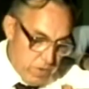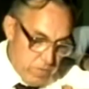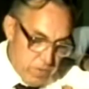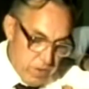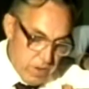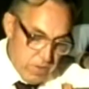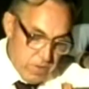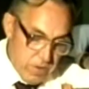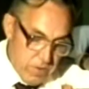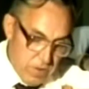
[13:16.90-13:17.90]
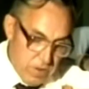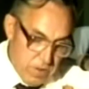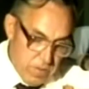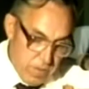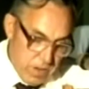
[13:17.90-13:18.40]
Muslims and others are
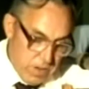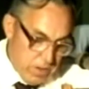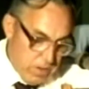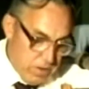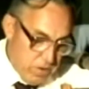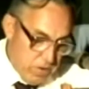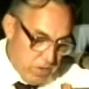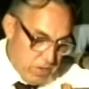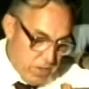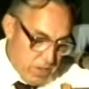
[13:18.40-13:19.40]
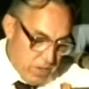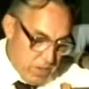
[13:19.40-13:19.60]
justified in concluding